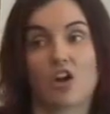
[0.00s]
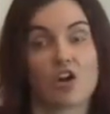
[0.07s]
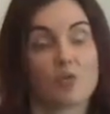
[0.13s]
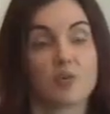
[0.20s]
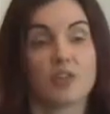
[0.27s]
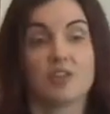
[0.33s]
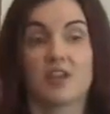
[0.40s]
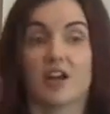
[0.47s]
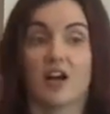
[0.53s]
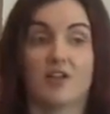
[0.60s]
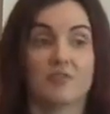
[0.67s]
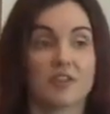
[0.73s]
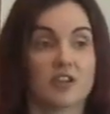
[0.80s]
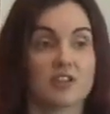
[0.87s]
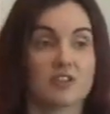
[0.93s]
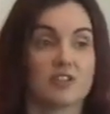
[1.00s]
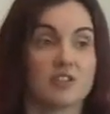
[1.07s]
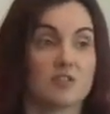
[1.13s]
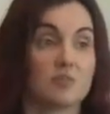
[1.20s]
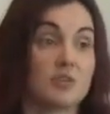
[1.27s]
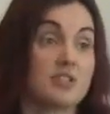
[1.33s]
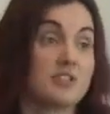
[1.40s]
Within the healthcare
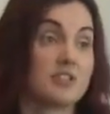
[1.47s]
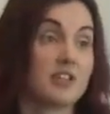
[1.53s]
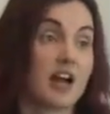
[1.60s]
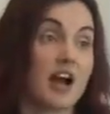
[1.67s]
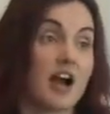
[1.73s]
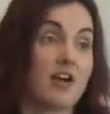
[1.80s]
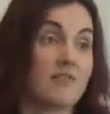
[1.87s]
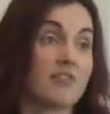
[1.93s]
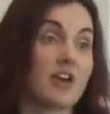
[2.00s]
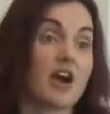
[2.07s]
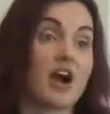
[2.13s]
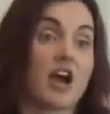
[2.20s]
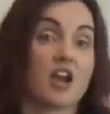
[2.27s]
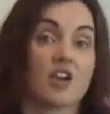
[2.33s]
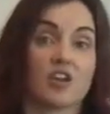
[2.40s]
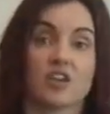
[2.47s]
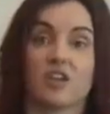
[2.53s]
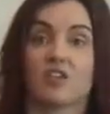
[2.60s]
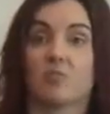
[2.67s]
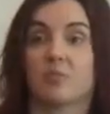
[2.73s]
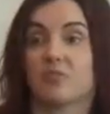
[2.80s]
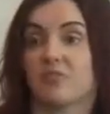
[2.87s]
system, we still have the hierarchy
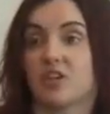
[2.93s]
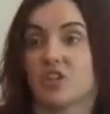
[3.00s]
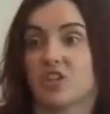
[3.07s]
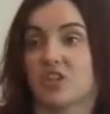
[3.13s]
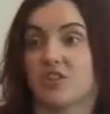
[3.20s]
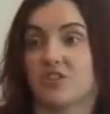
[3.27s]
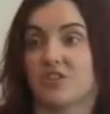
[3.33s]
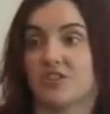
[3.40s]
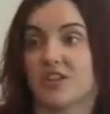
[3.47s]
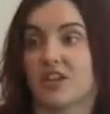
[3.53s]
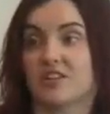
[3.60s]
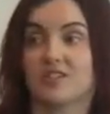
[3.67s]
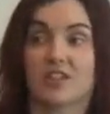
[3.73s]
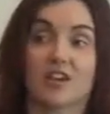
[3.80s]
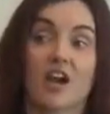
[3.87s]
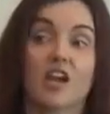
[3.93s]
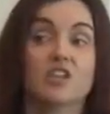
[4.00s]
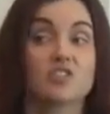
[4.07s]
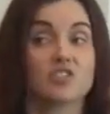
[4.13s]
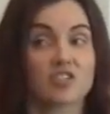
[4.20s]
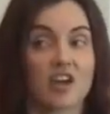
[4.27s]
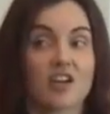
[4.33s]
of professionals, and
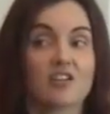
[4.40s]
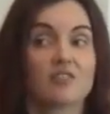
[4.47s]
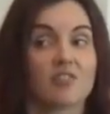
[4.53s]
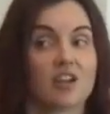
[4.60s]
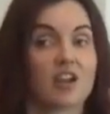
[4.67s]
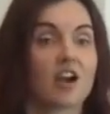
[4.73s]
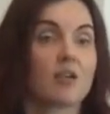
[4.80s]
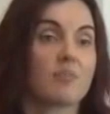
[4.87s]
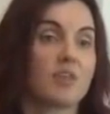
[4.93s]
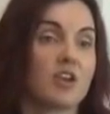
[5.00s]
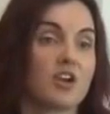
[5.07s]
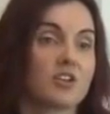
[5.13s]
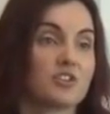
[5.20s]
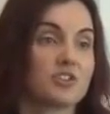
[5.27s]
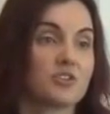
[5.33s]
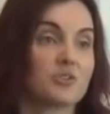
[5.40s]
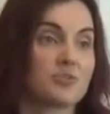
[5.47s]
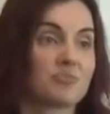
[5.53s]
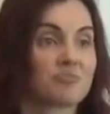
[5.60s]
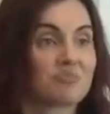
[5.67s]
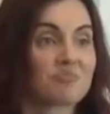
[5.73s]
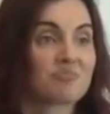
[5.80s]
psychiatrists kind of rank up there. So
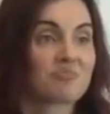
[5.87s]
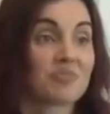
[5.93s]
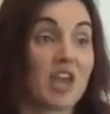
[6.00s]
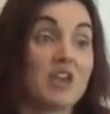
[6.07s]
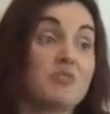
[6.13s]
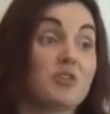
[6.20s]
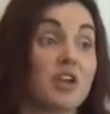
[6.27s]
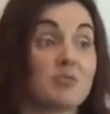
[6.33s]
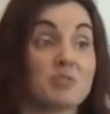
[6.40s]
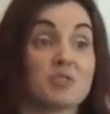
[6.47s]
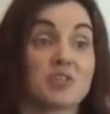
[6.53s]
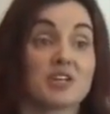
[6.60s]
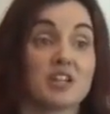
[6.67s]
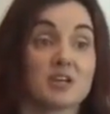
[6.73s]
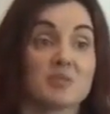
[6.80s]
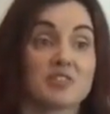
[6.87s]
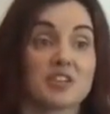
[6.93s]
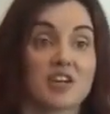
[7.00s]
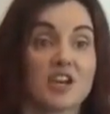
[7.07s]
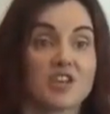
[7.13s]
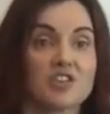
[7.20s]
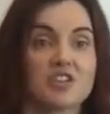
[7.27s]
if you're able to connect with
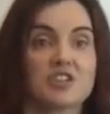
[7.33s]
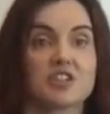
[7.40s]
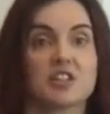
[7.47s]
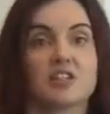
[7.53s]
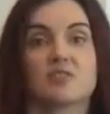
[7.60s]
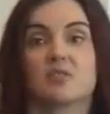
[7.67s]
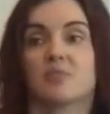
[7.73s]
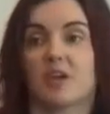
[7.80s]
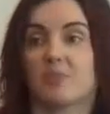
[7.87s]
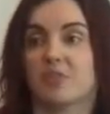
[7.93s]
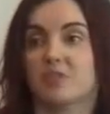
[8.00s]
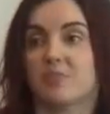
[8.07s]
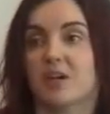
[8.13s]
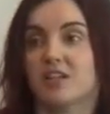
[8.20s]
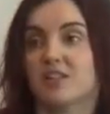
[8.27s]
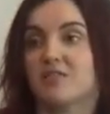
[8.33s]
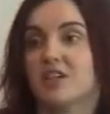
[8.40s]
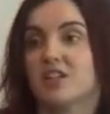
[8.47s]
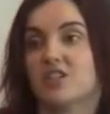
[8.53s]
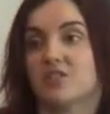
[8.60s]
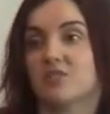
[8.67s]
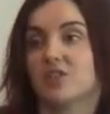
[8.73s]
psychiatrists, at least from that perspective,
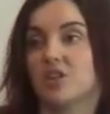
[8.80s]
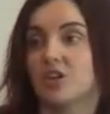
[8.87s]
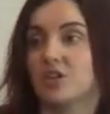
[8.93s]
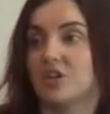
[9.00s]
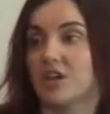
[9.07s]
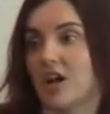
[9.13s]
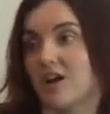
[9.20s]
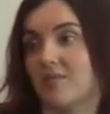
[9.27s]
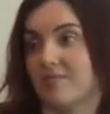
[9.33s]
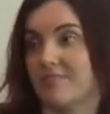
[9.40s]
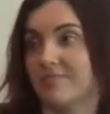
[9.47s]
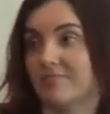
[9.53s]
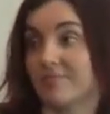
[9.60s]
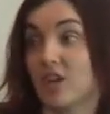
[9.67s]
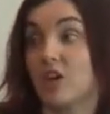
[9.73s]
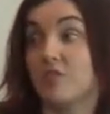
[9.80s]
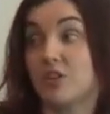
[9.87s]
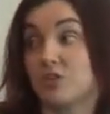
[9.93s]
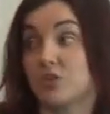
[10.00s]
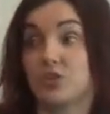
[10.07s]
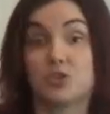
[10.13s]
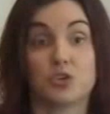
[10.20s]
it's a really good
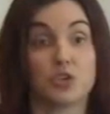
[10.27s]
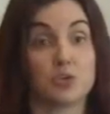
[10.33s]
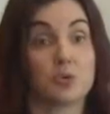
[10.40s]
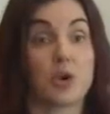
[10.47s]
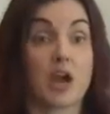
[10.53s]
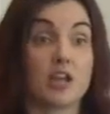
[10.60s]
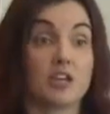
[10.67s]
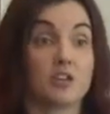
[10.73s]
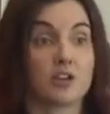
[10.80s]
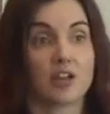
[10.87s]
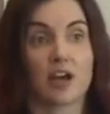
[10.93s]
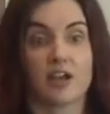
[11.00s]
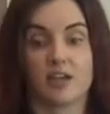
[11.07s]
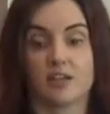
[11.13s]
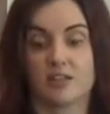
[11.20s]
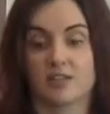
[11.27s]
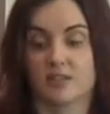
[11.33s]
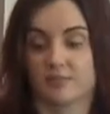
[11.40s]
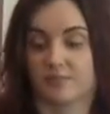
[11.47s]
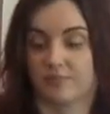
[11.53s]
resource to you and your clients.